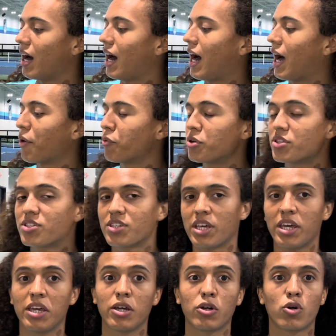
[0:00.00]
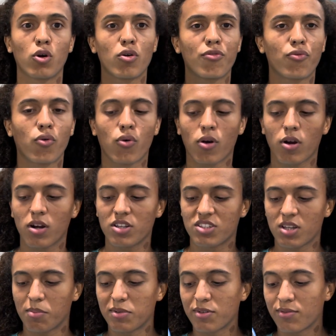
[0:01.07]
I would say go for
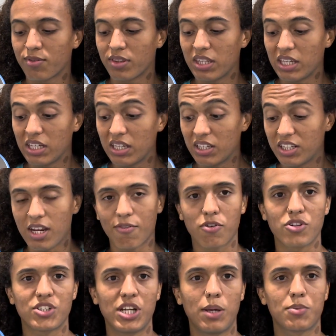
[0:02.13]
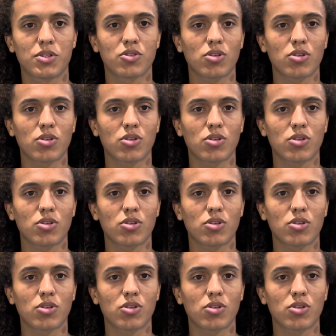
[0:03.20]
some of the different shapes.